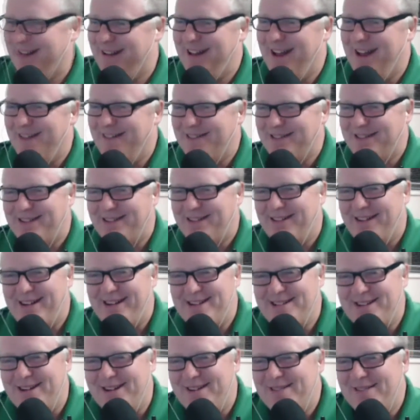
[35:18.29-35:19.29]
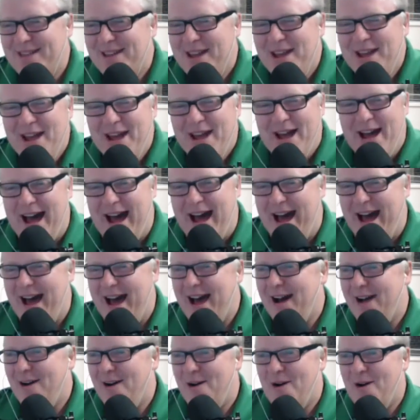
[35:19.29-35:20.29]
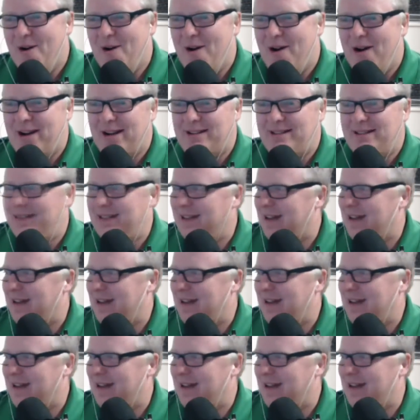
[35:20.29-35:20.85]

That was a great show. All right.